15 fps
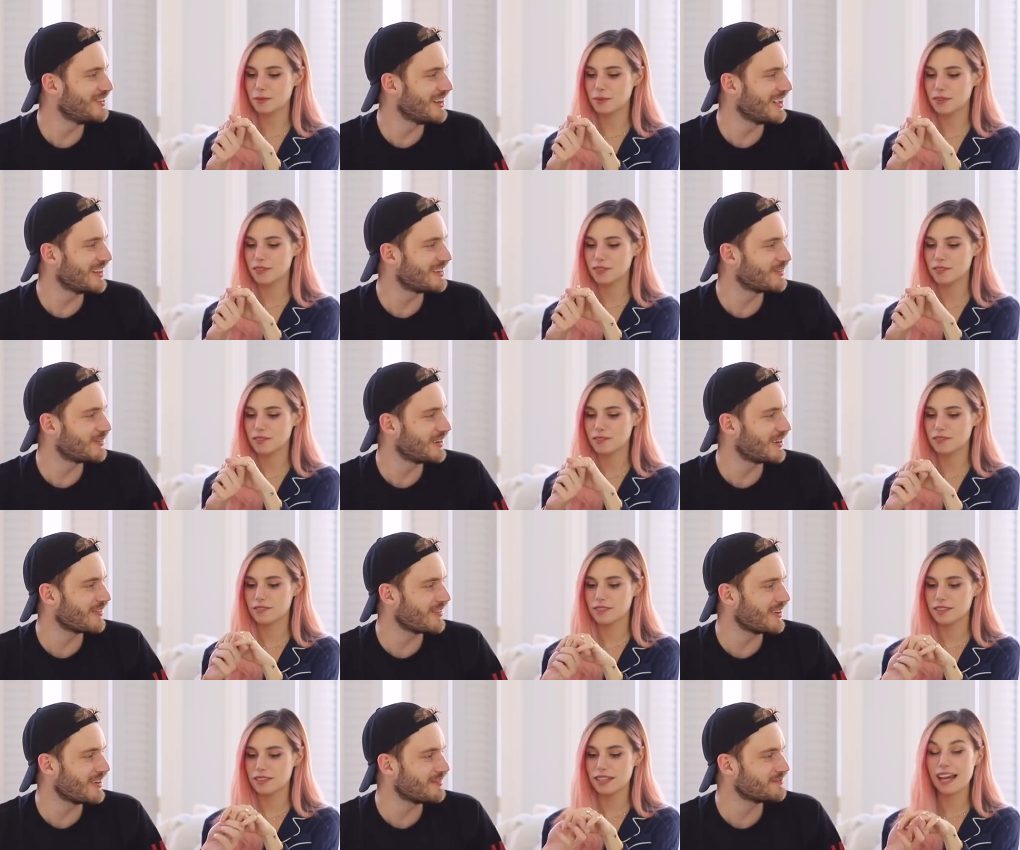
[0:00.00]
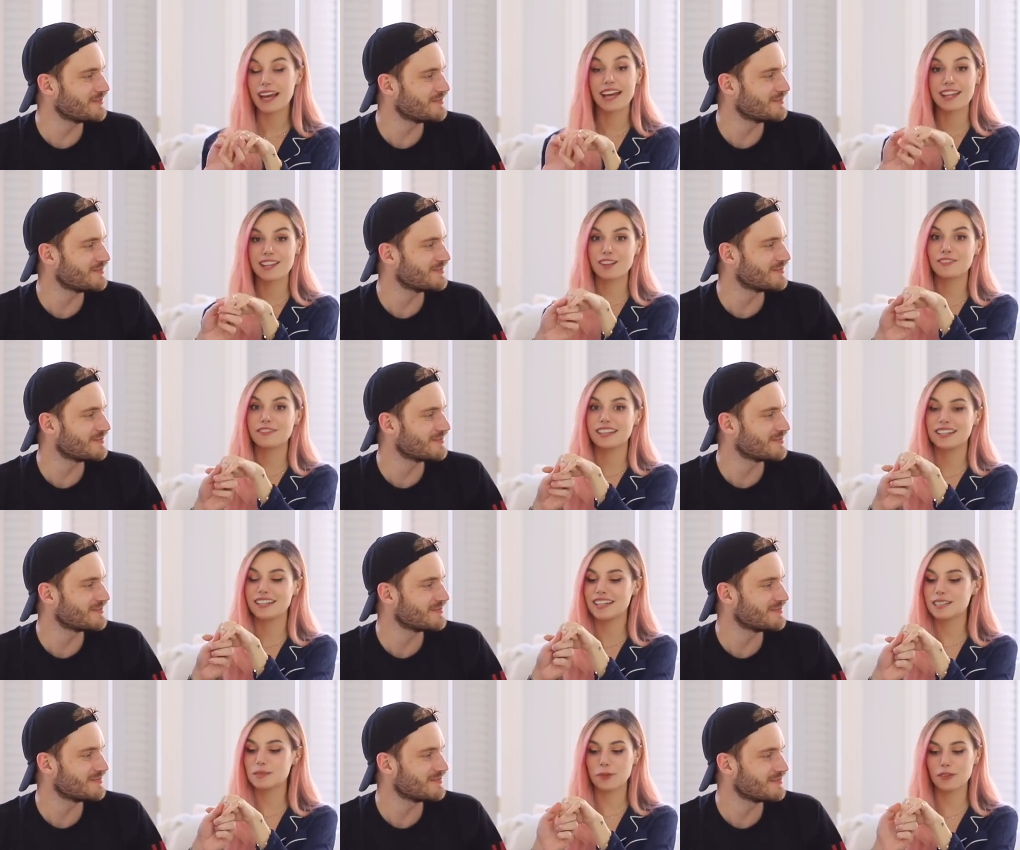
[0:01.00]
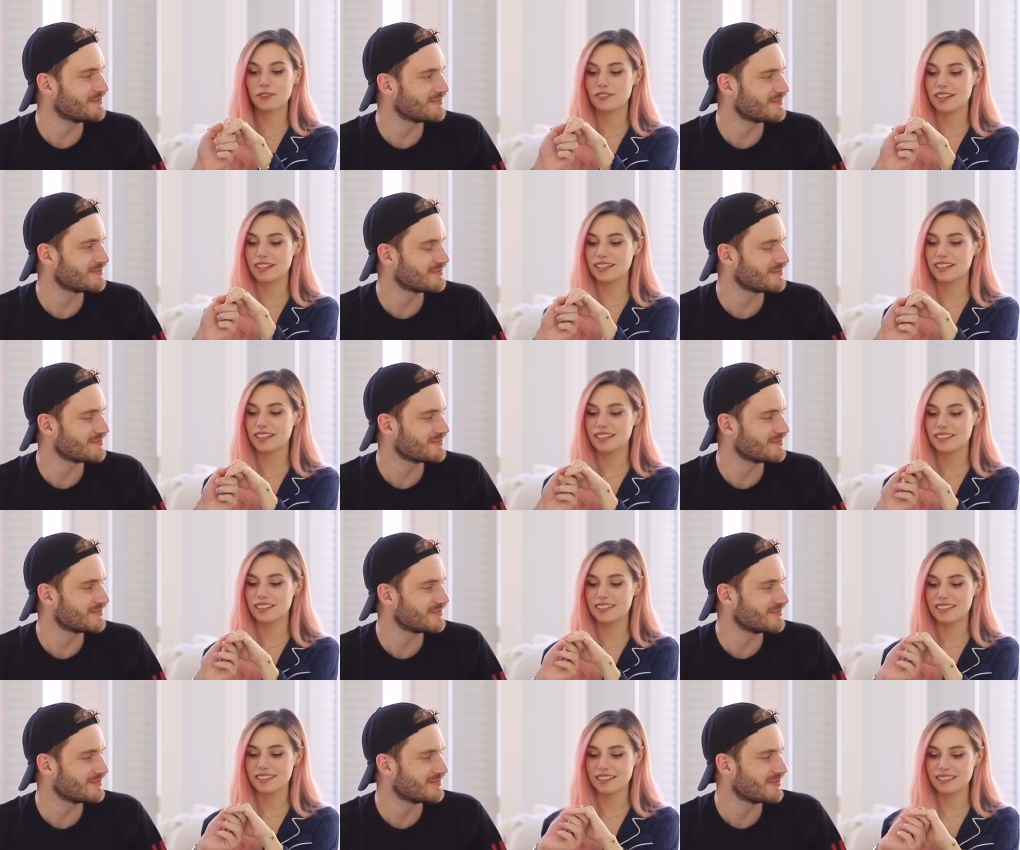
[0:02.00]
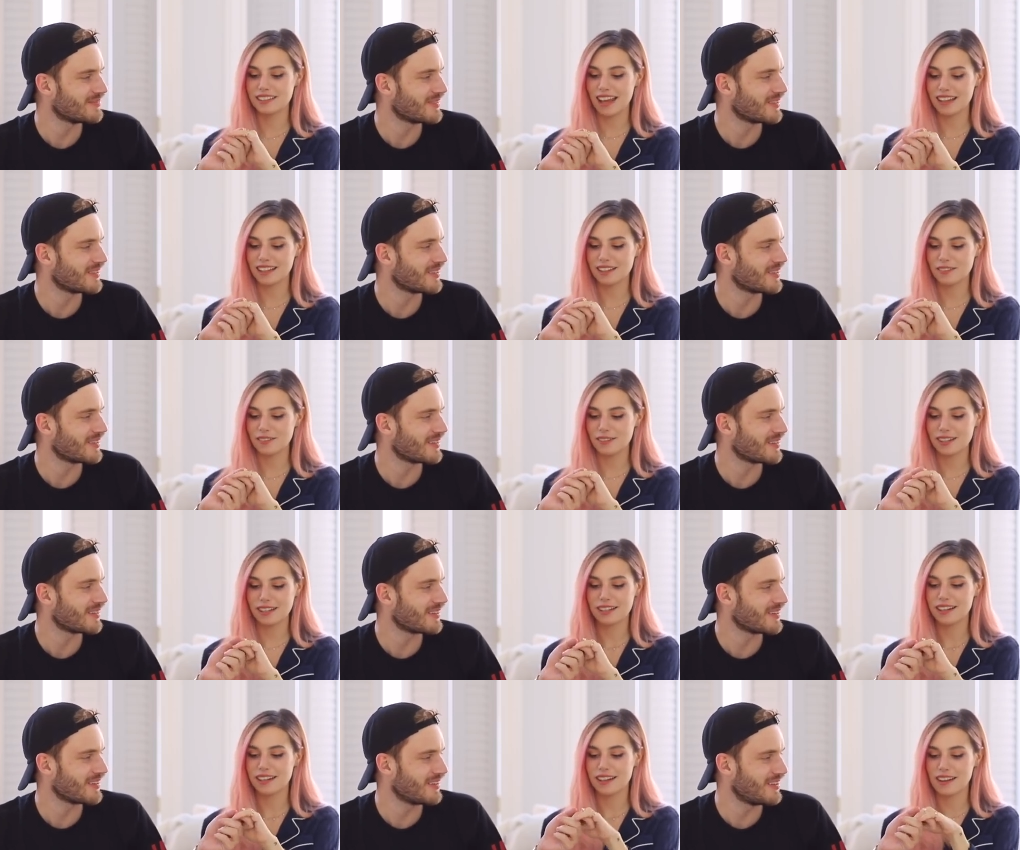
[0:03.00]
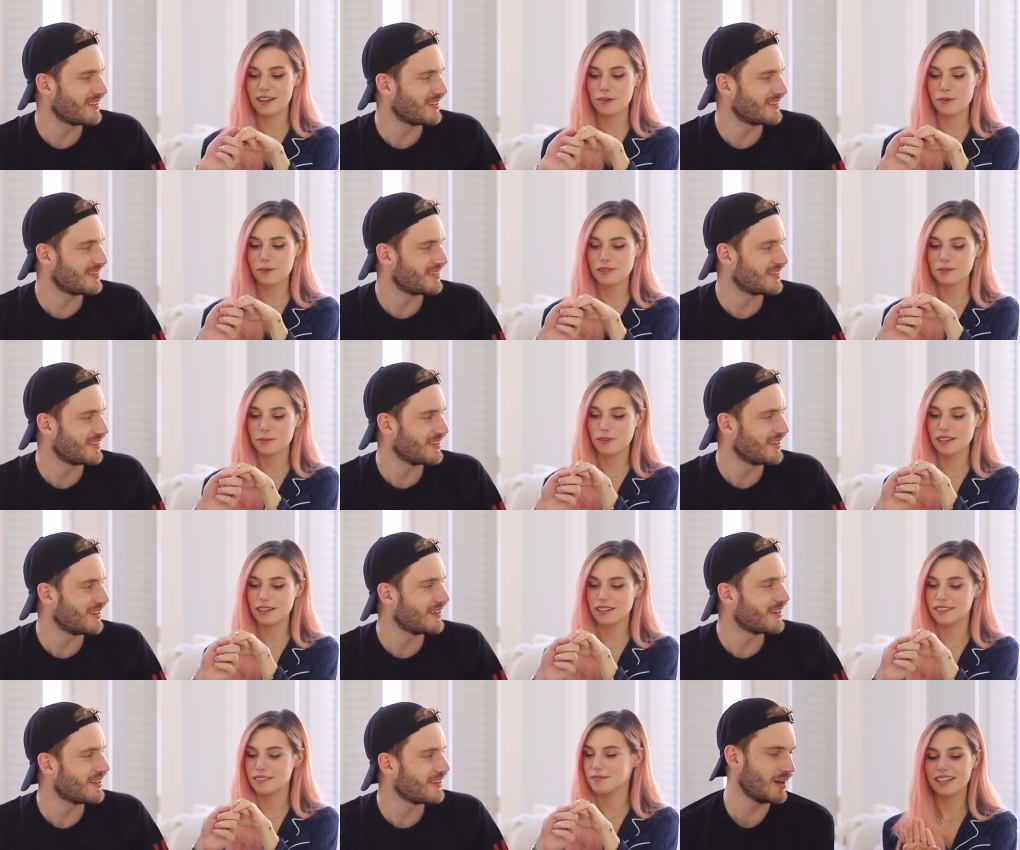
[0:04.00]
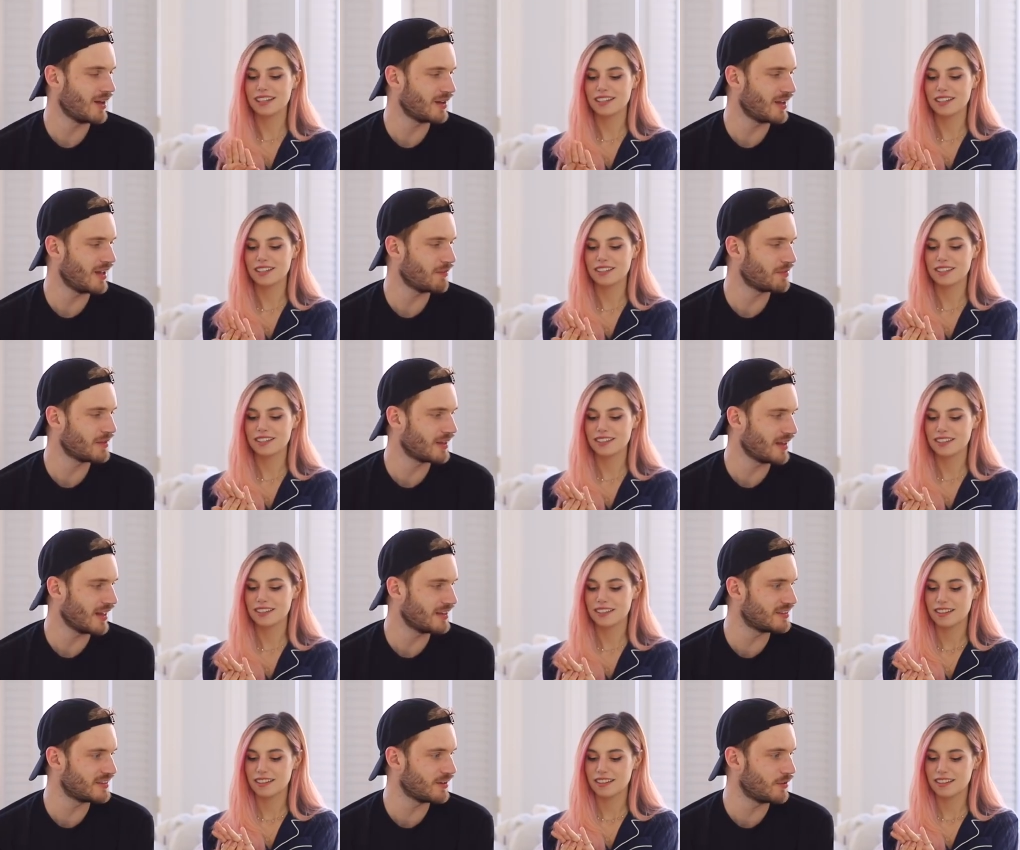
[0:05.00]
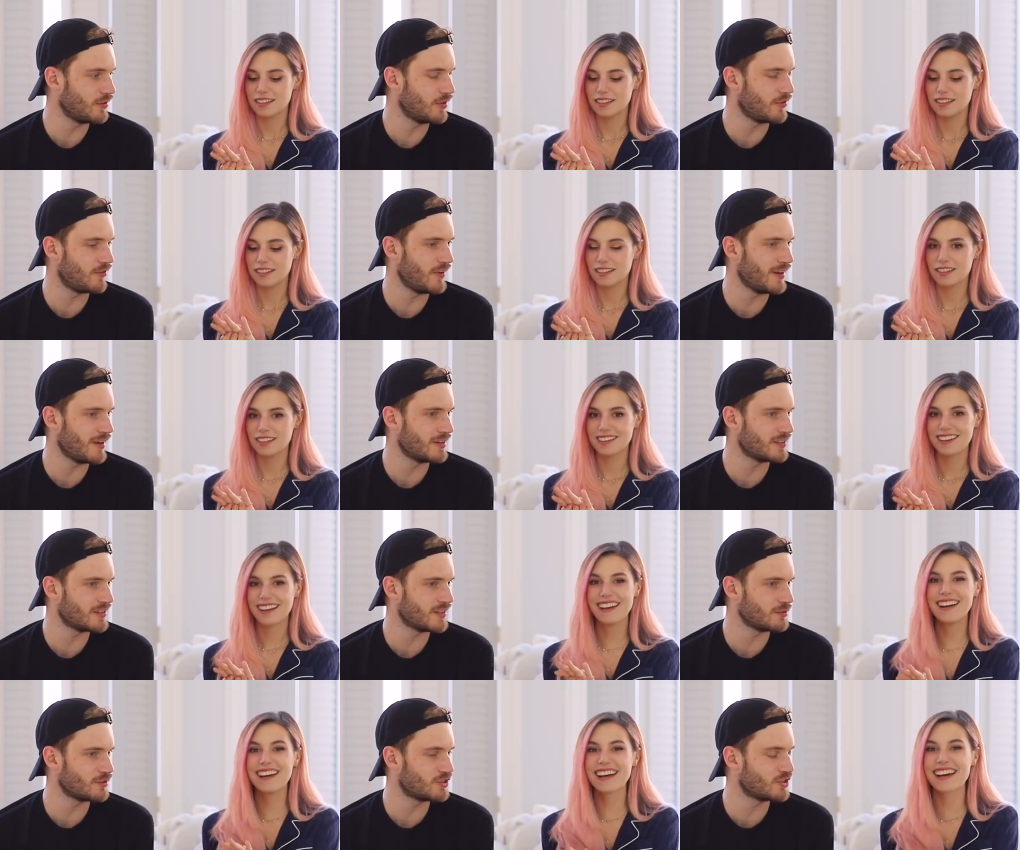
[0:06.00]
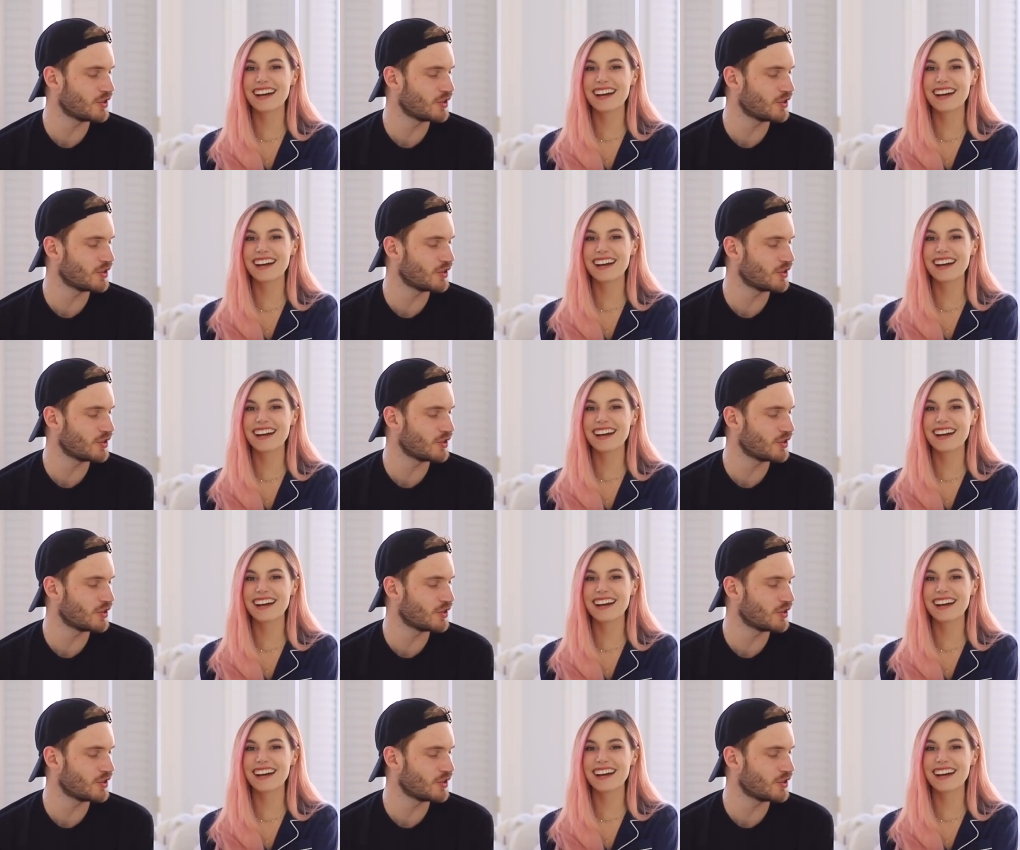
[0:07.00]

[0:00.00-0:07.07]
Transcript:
Speaker 1: you like the ring, right?
Speaker 2: Yeah, I love it. It's perfect. It's exactly what I always wanted.
Speaker 1: Yeah, I kept glancing over your fingers and I was